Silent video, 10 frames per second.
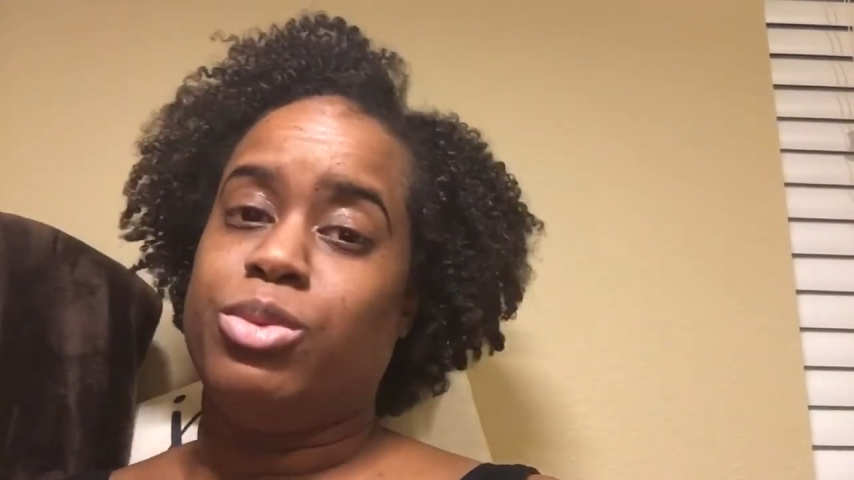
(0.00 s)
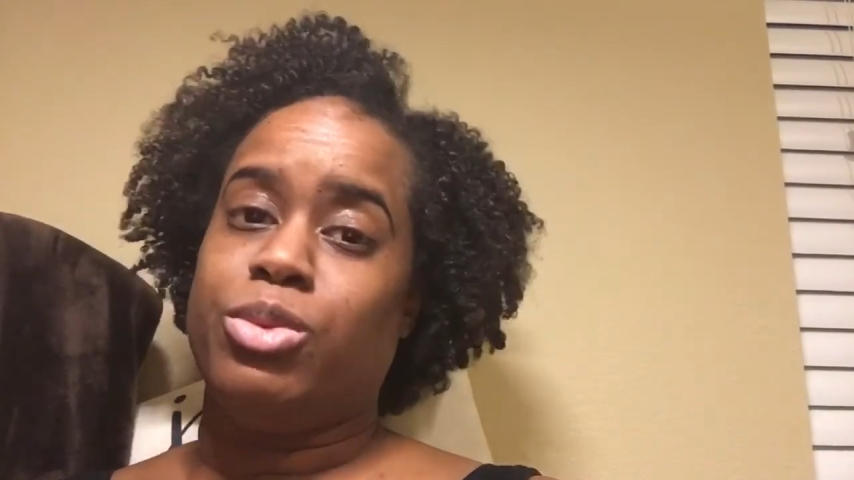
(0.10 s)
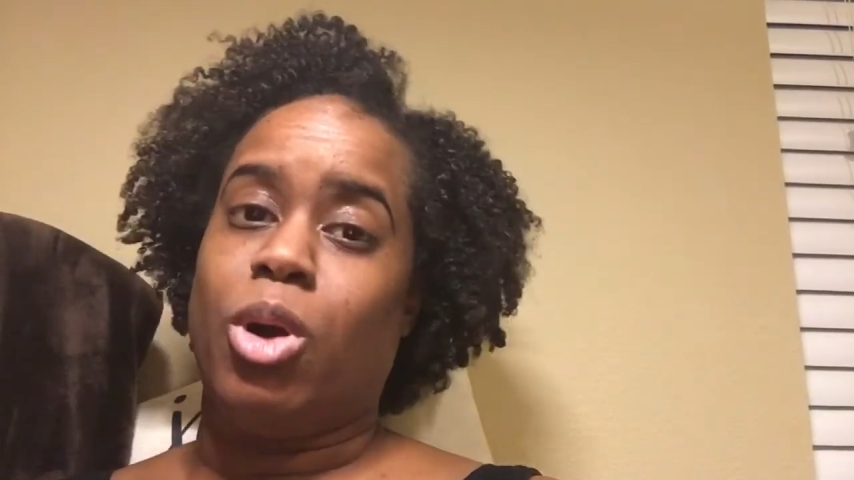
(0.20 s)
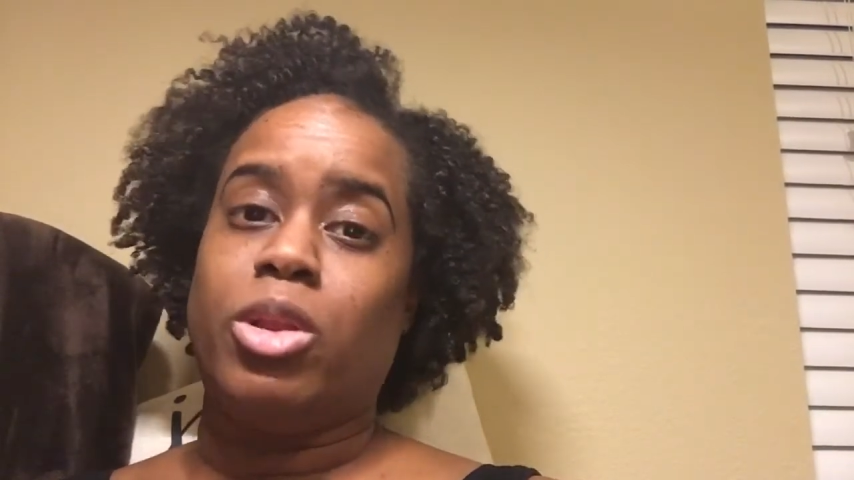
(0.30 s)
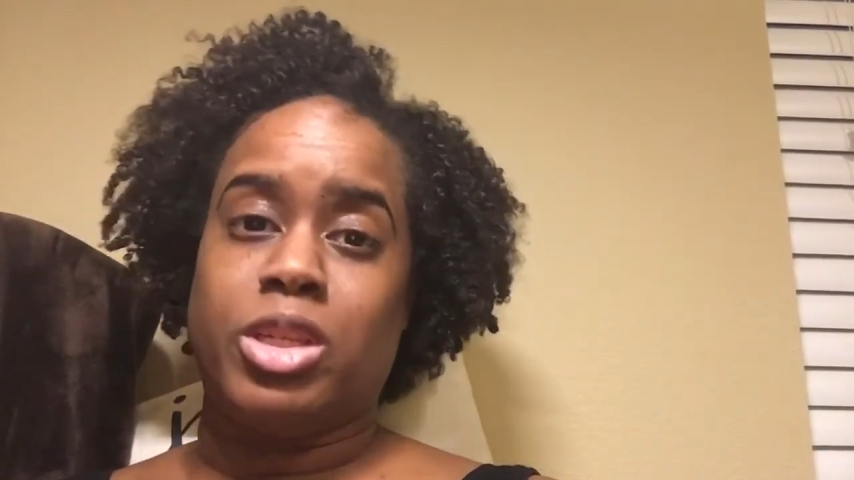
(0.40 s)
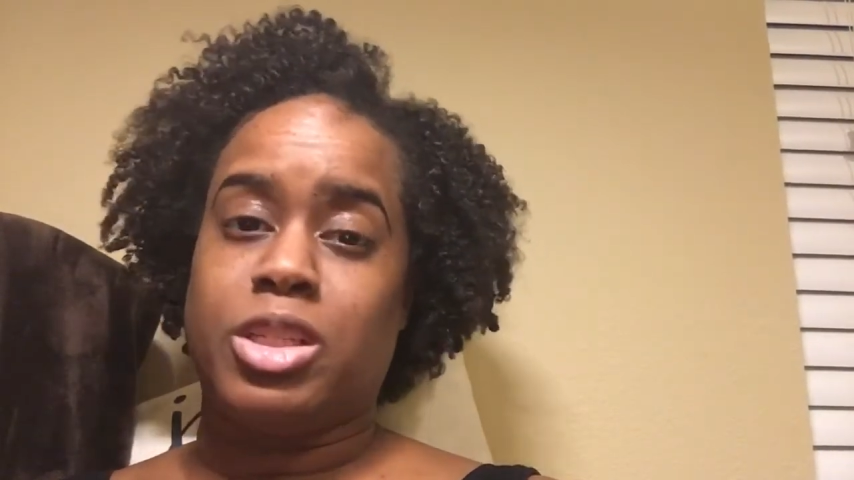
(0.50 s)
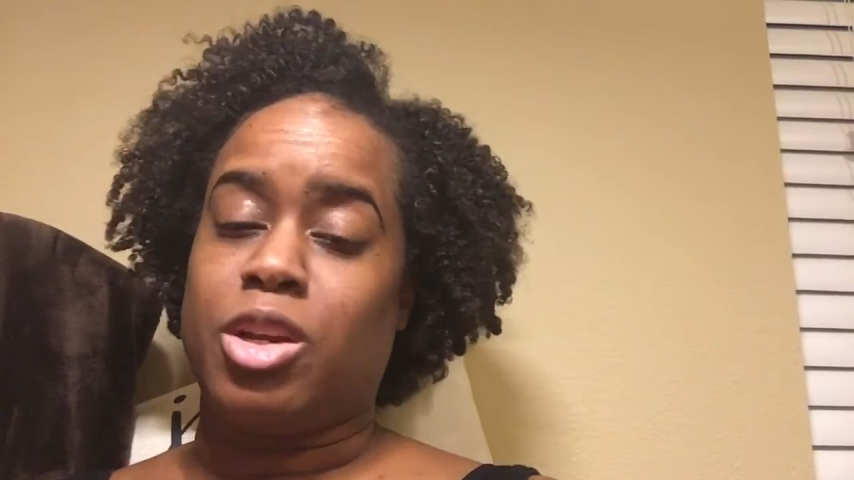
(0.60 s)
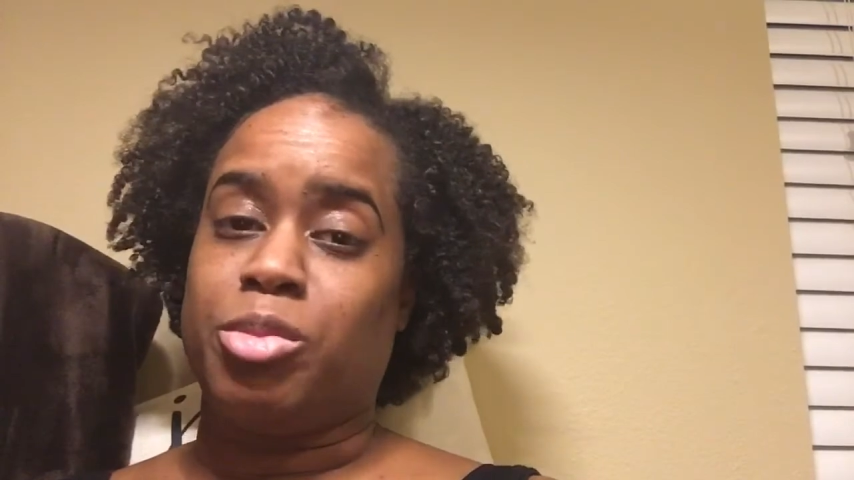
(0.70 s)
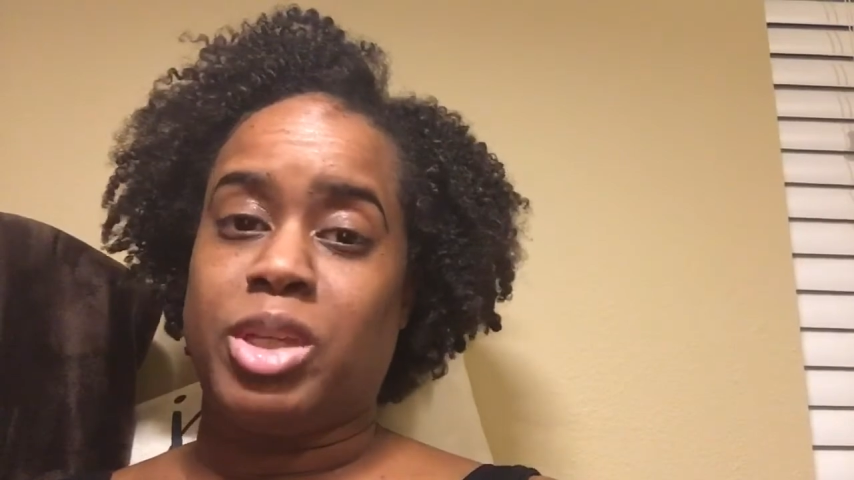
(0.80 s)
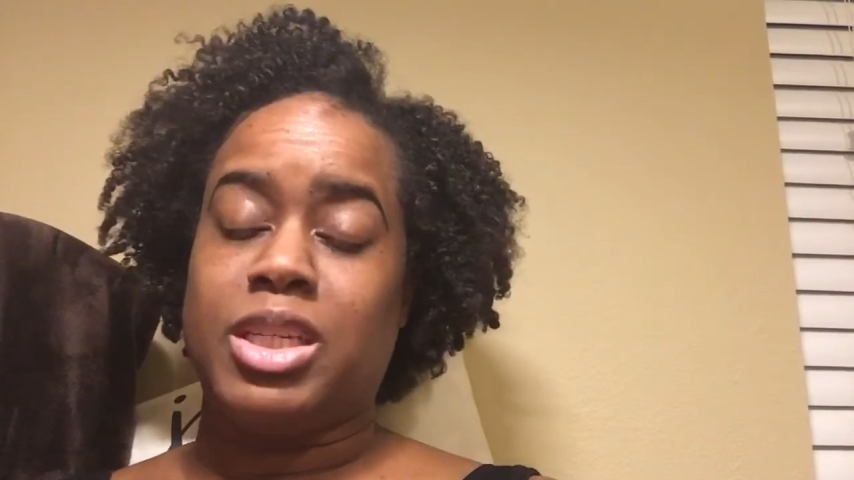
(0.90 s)
on this
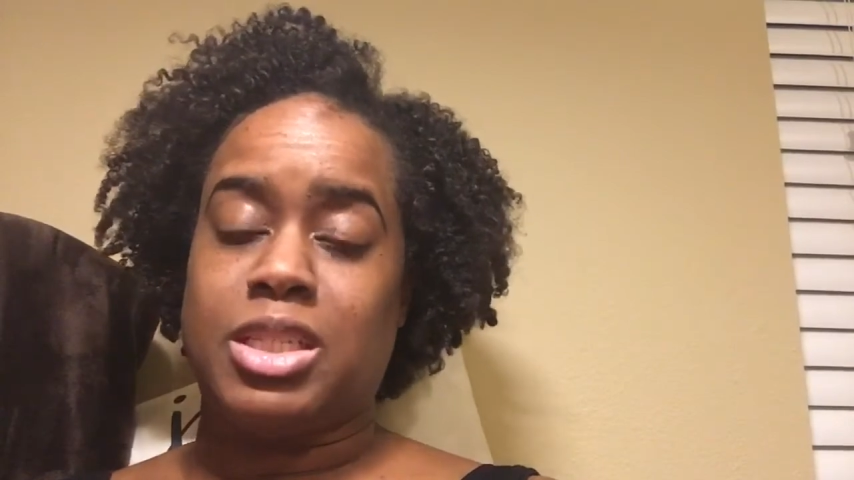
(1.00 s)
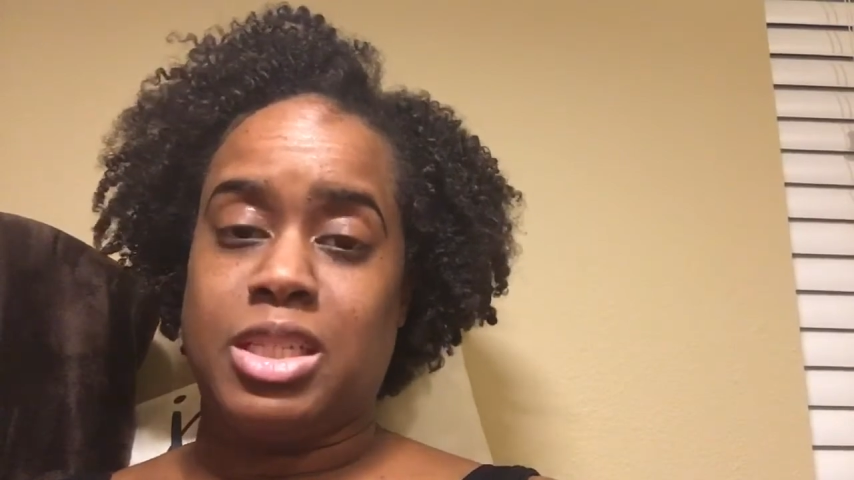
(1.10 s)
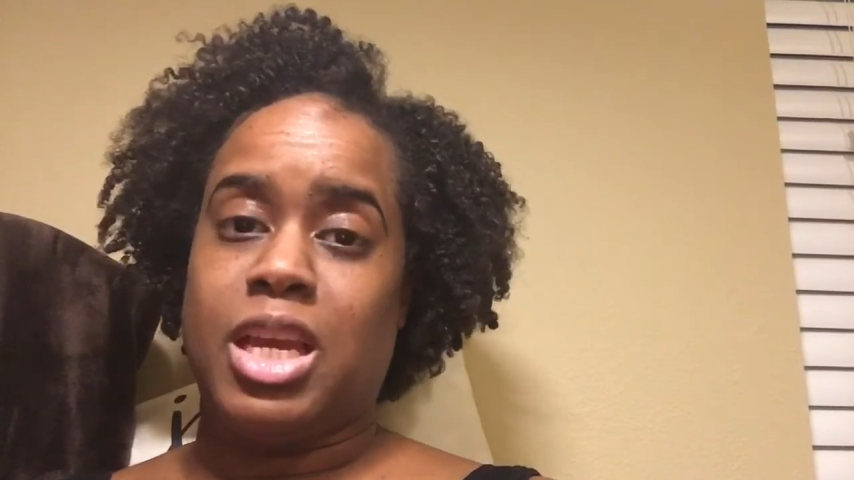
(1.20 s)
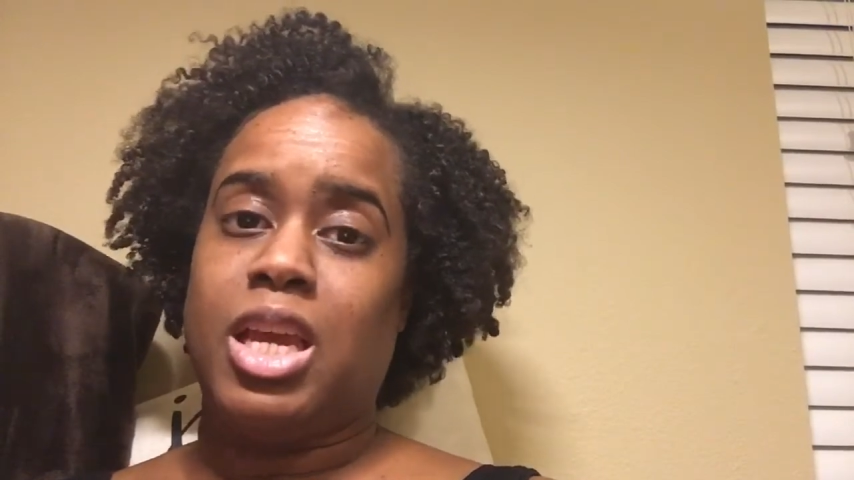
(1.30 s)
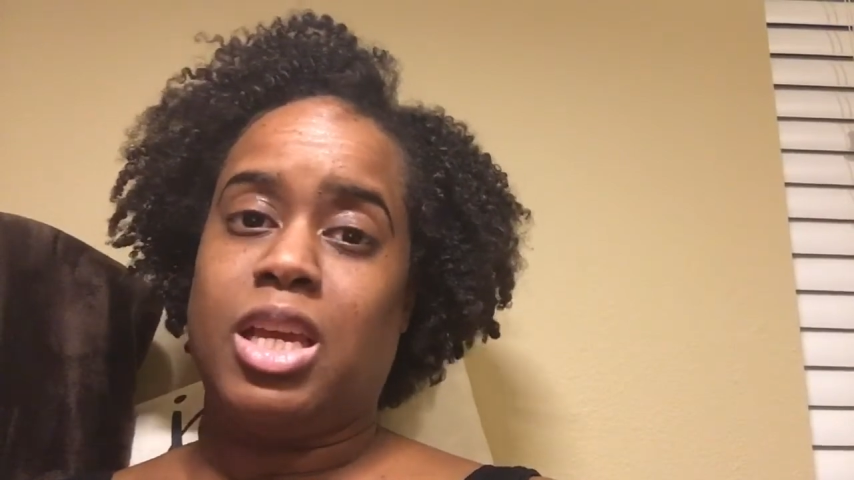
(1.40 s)
airplane today